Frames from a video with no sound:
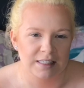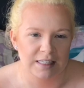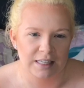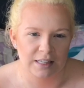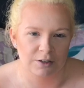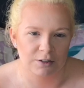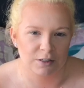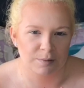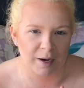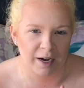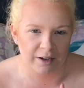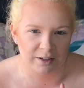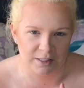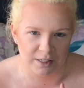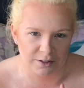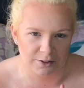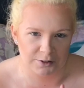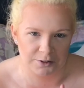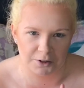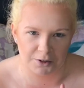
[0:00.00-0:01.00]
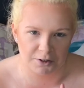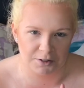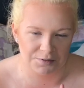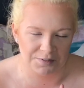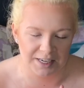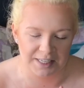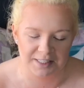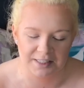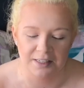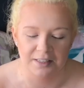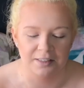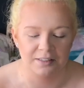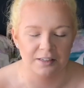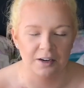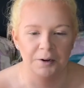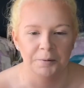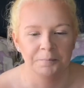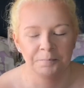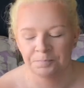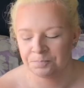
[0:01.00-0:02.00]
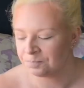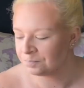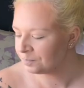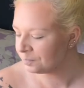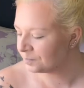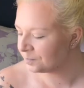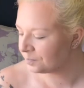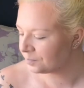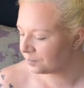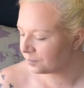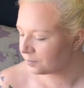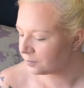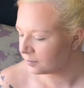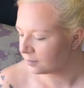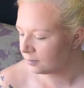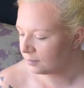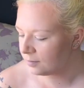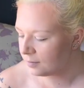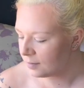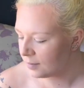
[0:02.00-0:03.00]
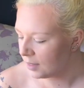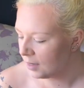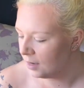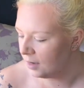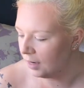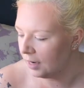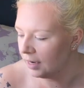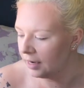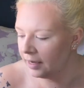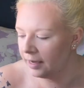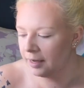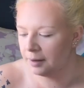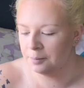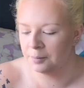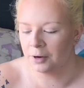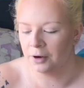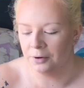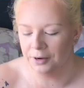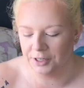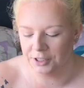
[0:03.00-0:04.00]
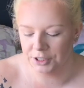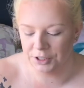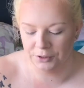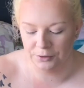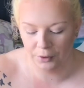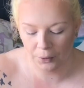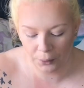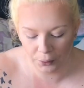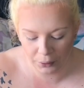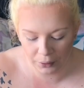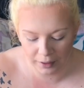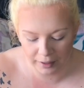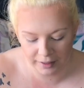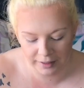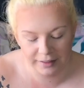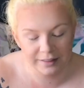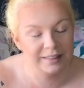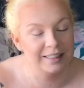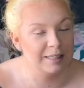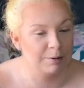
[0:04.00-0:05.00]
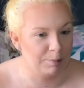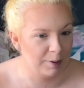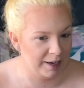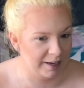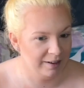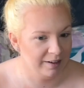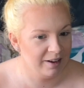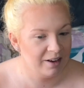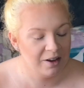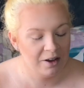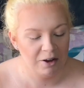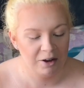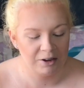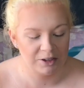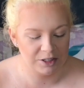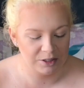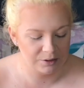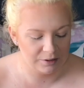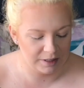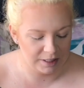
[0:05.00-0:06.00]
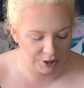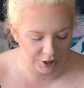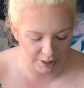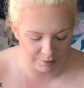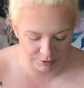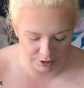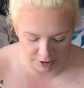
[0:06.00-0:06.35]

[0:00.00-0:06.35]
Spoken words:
see those smiles on those girls' faces. So I am going to dip in to the James